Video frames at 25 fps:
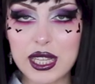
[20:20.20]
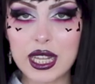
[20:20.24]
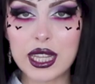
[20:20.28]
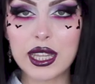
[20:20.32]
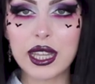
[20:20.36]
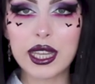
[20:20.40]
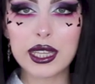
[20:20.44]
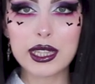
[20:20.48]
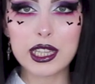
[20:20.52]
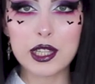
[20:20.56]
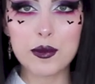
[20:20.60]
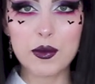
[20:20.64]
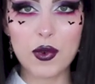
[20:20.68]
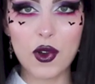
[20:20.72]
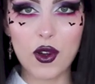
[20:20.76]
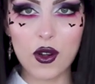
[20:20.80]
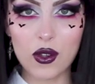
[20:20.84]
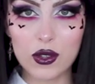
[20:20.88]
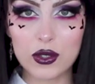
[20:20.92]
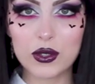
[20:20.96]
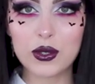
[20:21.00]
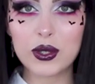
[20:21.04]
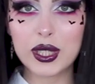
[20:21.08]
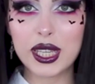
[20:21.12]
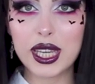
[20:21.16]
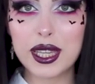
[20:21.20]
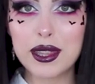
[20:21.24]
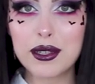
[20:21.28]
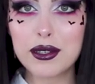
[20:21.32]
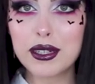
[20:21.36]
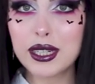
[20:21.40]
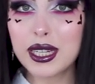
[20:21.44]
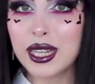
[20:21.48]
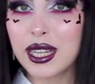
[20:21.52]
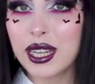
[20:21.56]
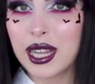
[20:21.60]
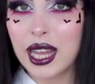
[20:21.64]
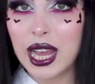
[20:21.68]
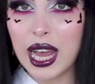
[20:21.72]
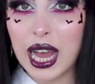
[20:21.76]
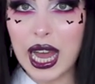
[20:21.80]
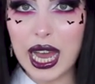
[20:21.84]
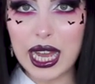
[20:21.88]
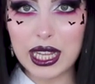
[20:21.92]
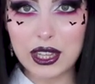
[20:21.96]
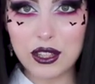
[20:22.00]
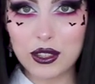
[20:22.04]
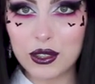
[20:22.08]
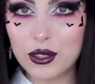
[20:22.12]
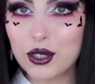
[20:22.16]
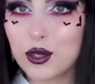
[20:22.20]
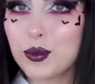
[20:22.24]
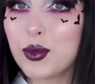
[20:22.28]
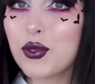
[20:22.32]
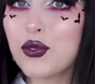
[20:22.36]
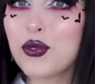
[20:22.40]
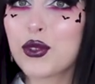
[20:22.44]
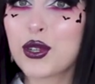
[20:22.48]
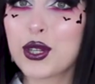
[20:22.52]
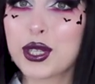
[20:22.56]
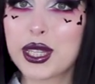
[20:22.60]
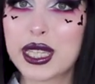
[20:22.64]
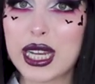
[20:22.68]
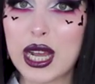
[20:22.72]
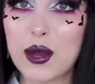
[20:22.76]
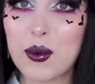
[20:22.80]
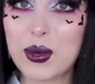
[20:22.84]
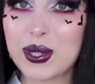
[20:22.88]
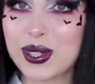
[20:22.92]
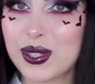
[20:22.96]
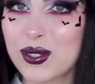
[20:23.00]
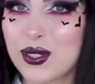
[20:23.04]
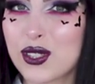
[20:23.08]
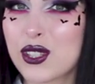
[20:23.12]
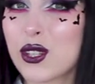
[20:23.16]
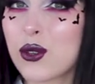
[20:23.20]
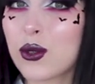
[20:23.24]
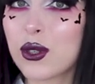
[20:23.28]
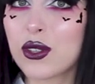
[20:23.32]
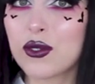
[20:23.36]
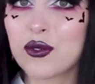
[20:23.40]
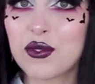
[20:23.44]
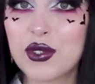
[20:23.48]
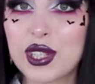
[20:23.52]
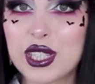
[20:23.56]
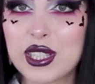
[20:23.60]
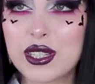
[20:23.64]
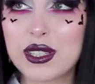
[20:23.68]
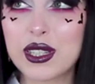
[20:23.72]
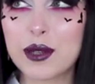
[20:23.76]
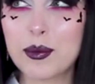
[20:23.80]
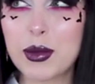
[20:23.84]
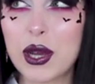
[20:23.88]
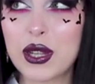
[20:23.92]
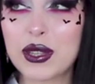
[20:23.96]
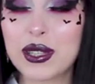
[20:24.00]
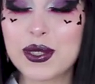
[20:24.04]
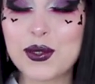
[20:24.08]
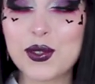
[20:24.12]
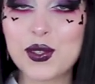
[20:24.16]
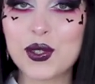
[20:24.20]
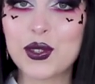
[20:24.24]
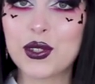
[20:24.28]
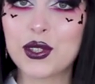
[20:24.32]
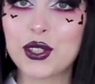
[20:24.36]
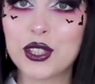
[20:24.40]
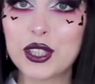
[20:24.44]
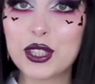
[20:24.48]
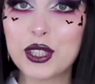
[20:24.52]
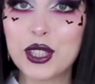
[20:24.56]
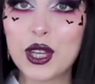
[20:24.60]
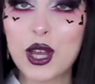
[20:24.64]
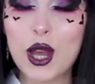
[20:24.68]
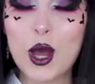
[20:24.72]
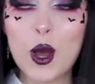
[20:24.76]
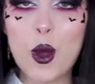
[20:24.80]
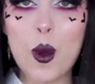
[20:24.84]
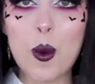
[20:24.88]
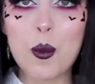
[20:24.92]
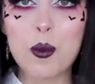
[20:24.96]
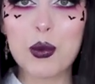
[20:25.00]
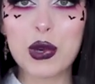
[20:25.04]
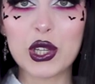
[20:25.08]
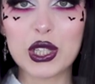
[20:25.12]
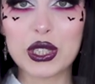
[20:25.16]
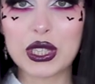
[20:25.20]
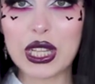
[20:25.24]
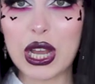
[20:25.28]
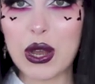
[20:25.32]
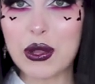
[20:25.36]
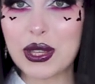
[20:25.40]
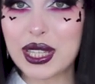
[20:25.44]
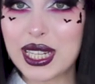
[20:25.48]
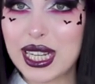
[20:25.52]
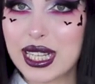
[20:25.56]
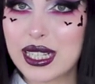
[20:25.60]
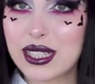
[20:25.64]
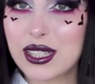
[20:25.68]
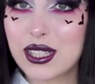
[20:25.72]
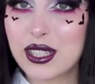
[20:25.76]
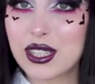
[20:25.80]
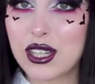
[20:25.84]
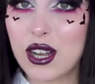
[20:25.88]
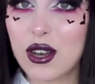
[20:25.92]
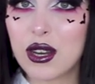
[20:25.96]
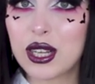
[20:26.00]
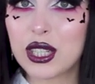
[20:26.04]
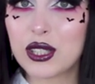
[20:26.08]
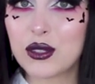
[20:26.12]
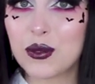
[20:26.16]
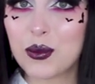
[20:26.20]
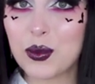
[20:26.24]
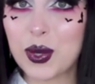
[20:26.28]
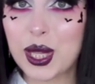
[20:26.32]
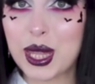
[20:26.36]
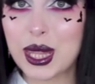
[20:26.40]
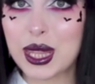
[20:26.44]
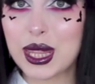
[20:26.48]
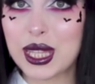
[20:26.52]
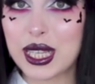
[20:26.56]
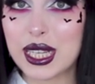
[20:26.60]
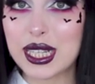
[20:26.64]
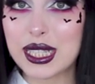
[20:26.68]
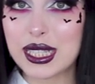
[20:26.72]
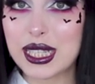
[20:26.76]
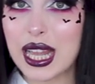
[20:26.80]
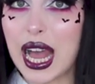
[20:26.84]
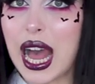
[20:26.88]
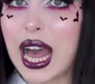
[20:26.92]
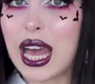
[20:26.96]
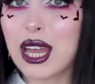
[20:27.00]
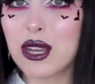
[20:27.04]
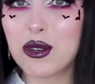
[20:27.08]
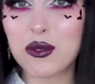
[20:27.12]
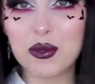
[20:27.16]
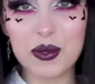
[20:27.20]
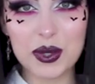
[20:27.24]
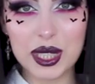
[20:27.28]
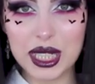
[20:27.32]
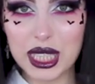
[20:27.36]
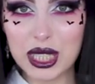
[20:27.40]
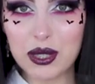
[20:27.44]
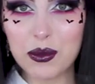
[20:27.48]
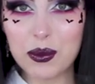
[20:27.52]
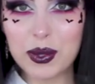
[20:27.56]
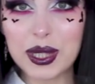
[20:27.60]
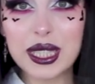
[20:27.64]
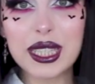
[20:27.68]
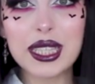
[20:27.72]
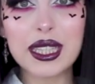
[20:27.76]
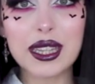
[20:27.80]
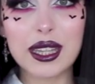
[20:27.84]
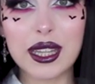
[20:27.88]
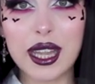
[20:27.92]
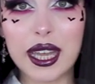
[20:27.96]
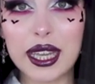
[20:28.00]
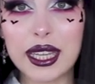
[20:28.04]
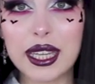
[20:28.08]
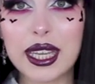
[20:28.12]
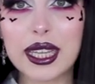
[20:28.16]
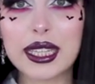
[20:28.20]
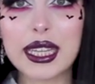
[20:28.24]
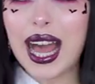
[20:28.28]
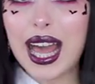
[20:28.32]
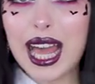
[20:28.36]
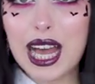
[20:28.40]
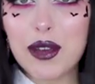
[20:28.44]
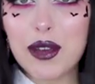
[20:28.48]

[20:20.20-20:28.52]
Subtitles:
as I like them all together. I told you before that I wasn't so convinced about the skirt, but now that I saw it with this, I really, really like it. I